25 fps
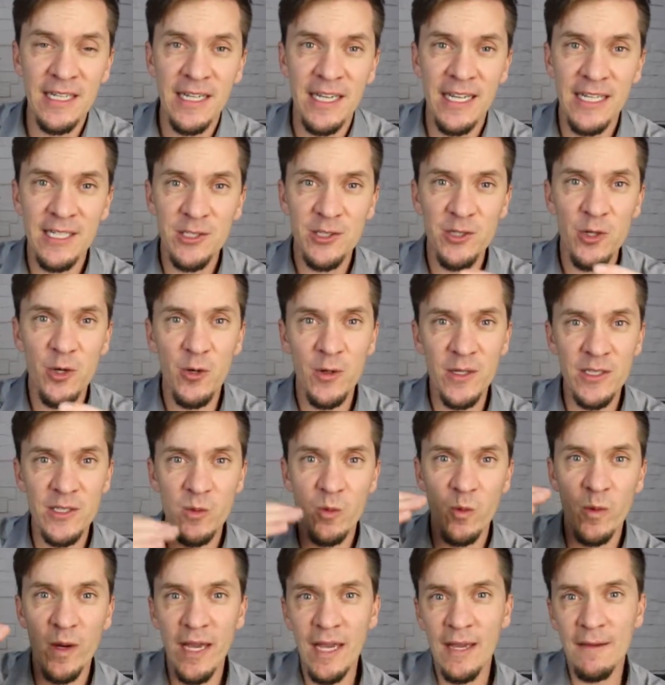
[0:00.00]
And so it's a
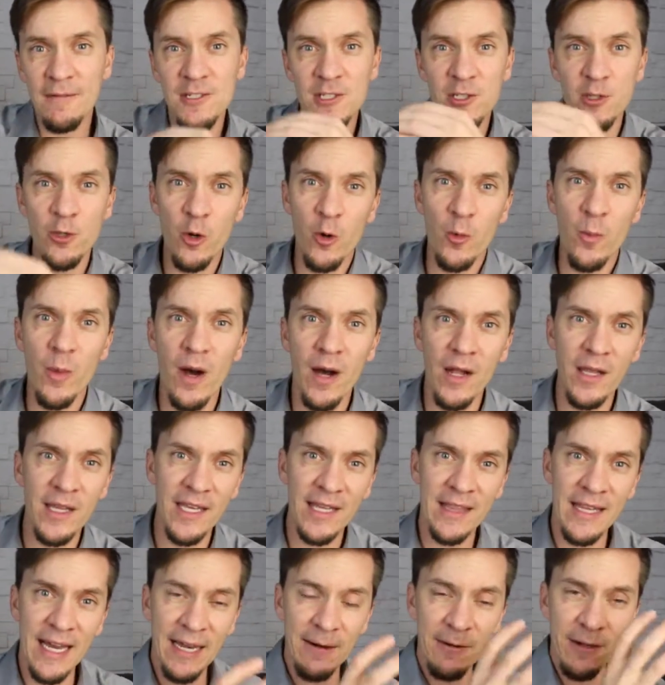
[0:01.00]
way of
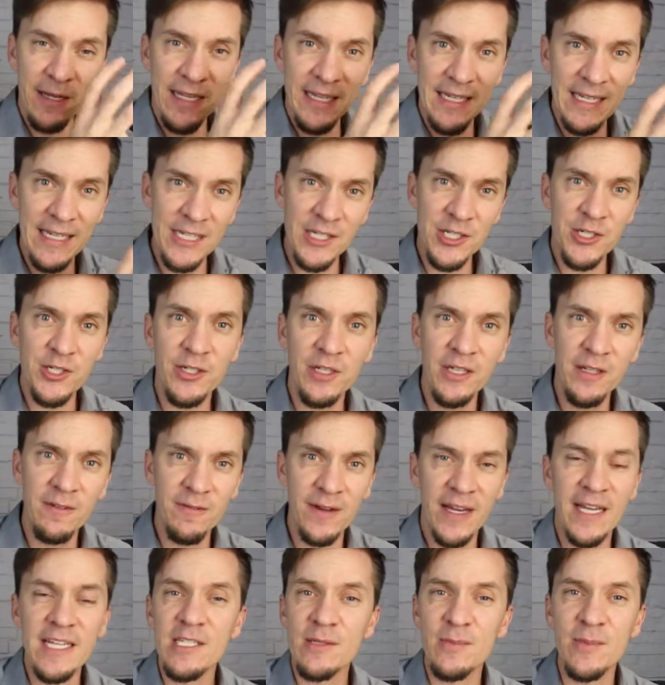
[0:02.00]
snowballing that initial
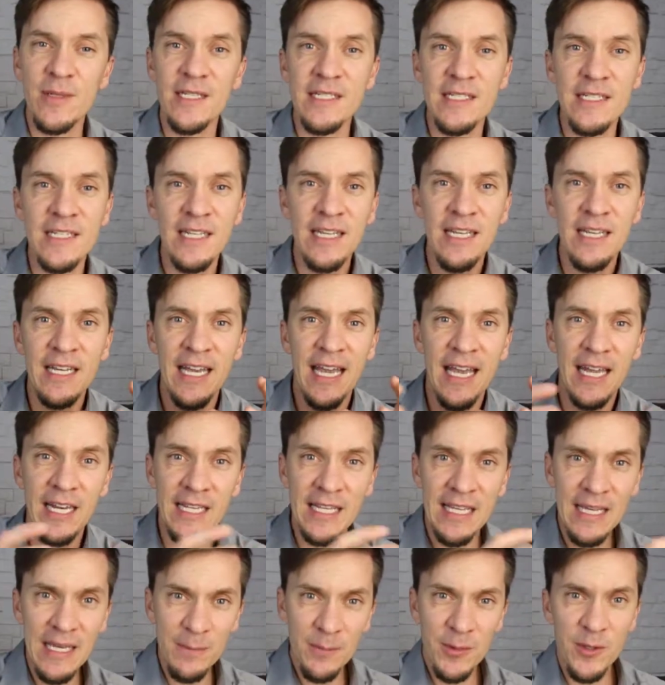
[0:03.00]
investment and
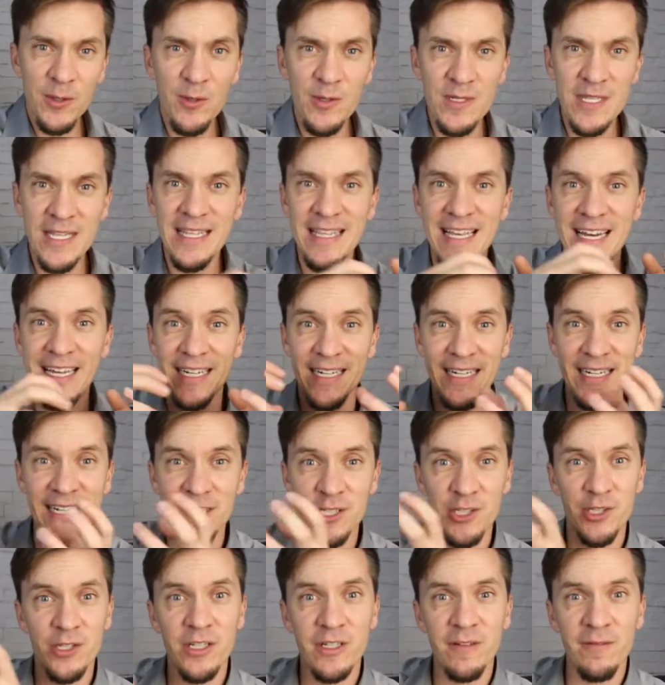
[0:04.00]
keep using that
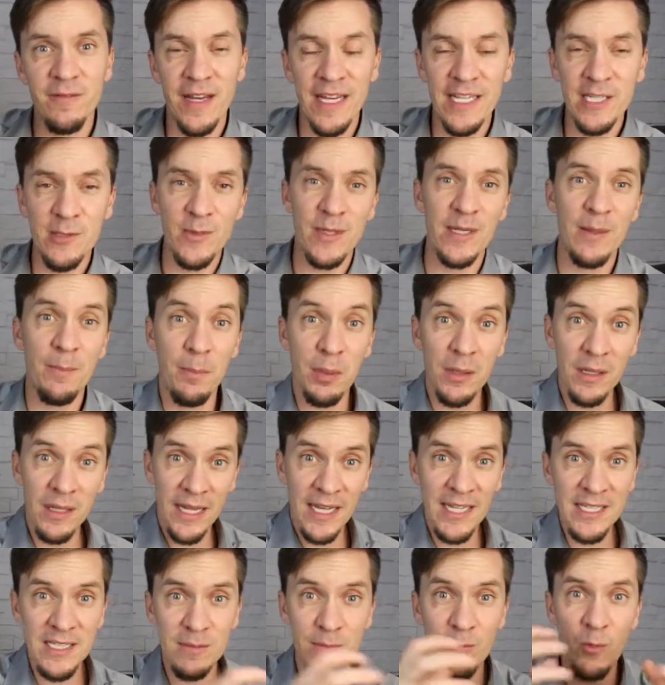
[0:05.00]
initial investment
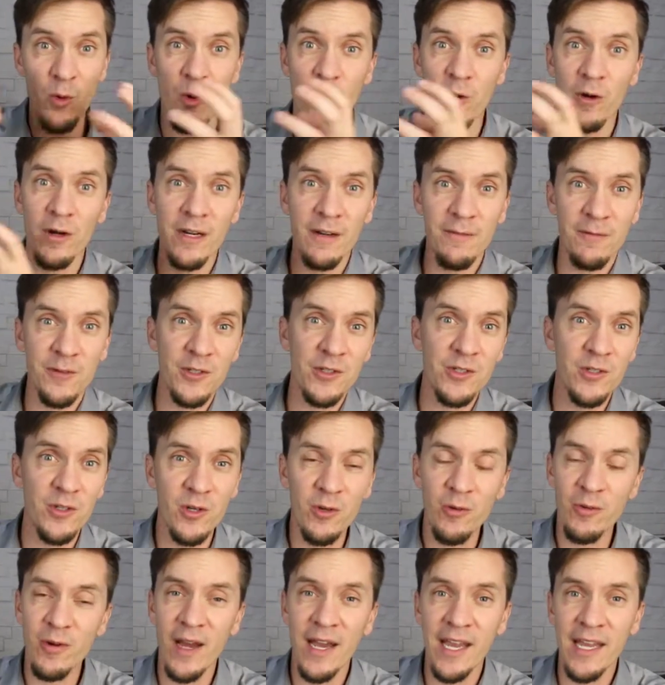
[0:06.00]
plus more if you do
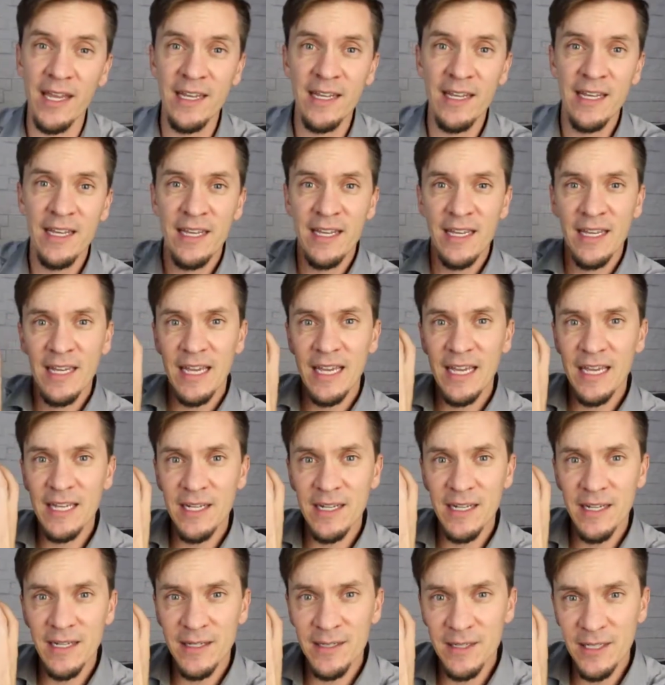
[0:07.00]
it right
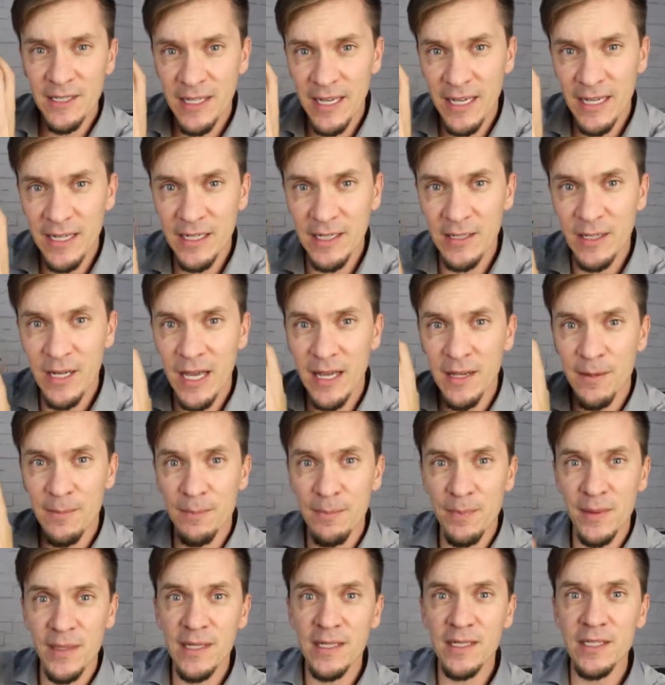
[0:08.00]

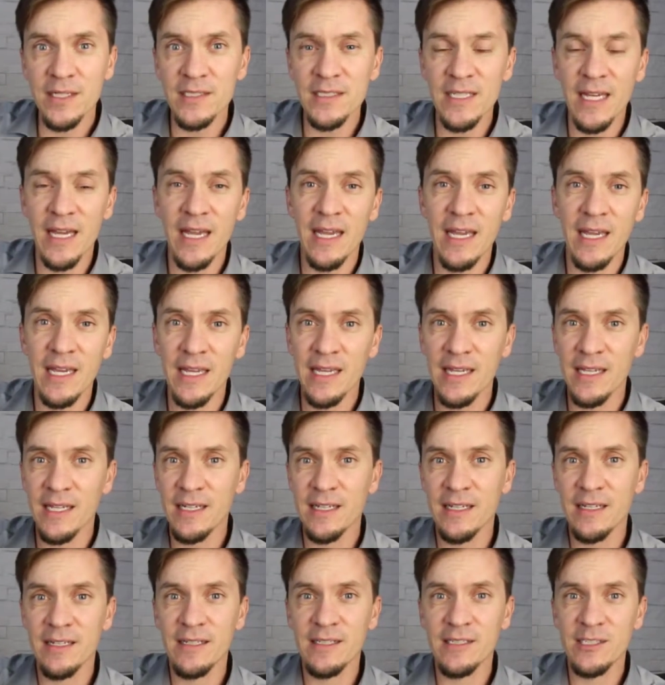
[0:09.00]
and build a
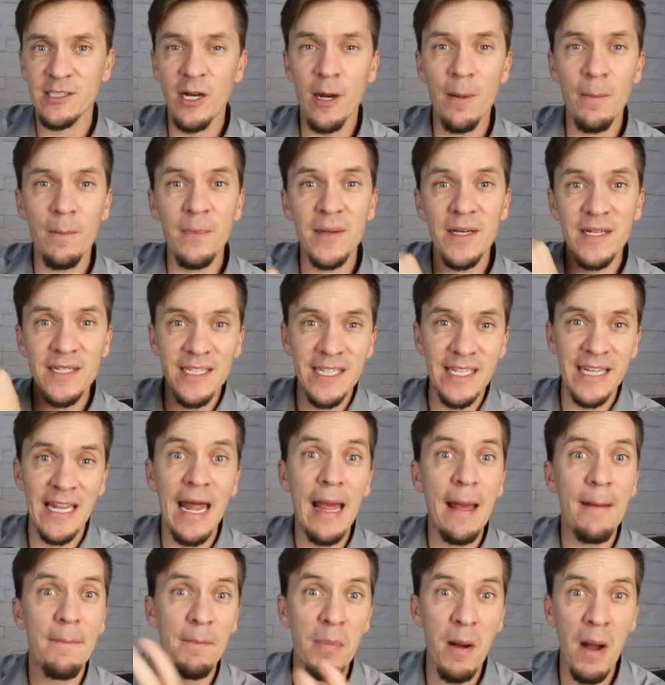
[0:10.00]
start building an
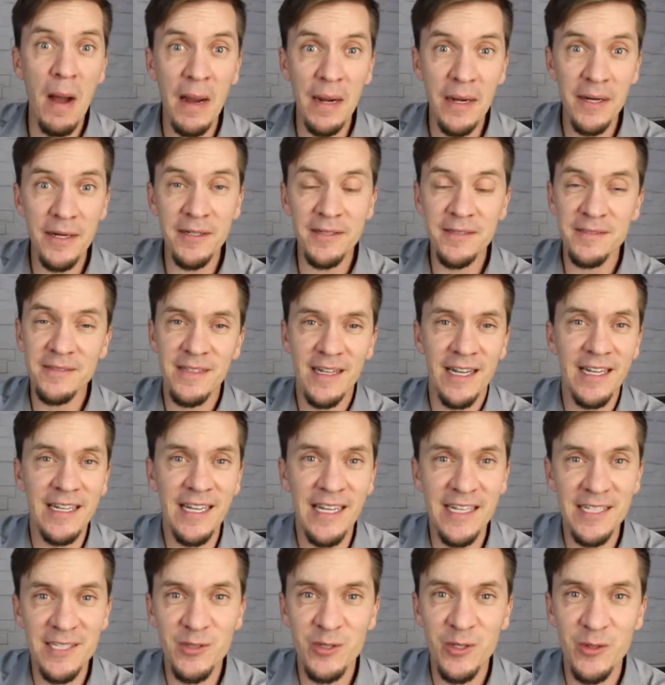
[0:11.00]
empire, I
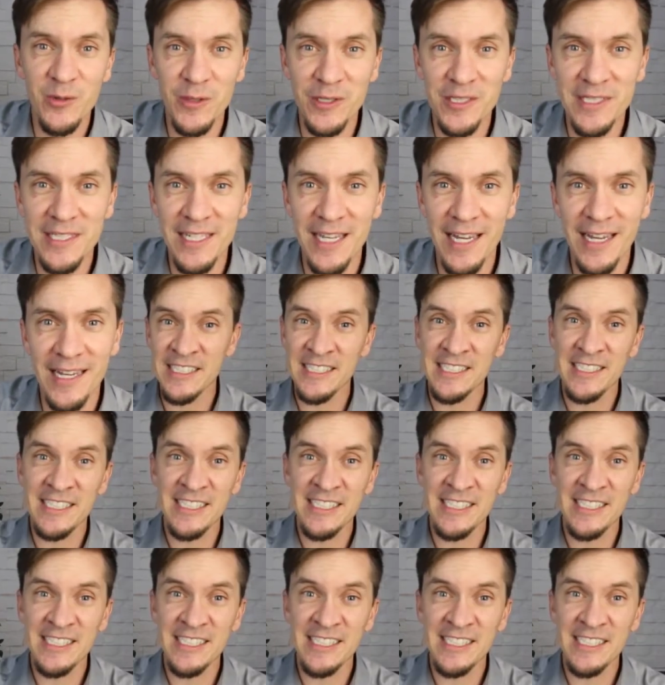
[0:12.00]
guess you would say.